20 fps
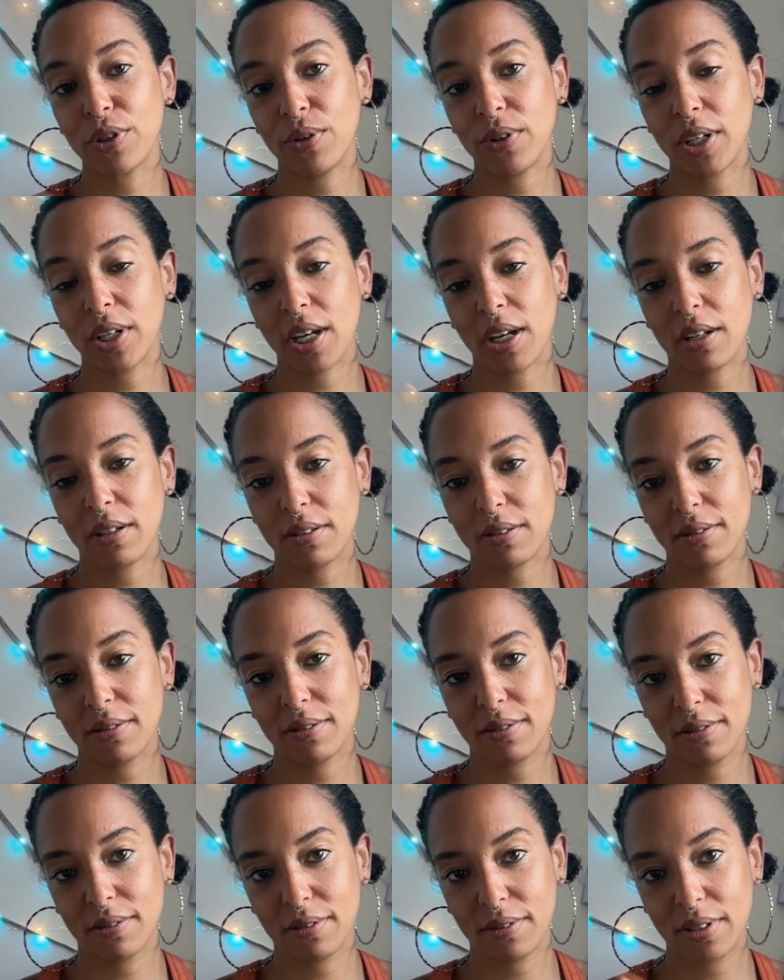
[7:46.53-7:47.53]
again.
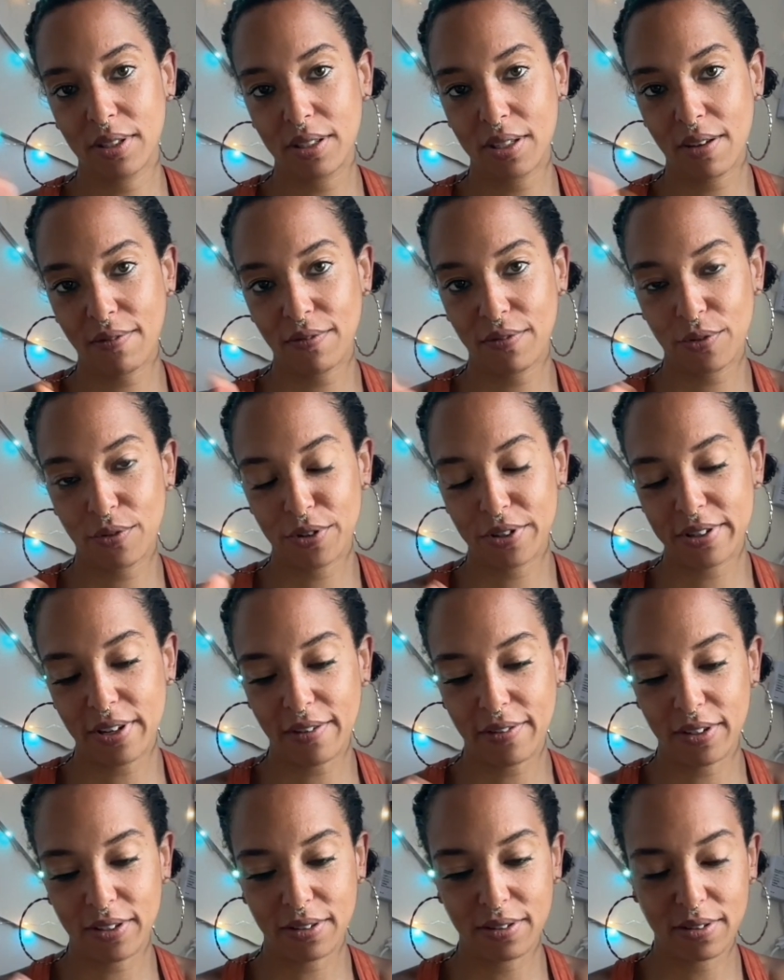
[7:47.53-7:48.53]
747.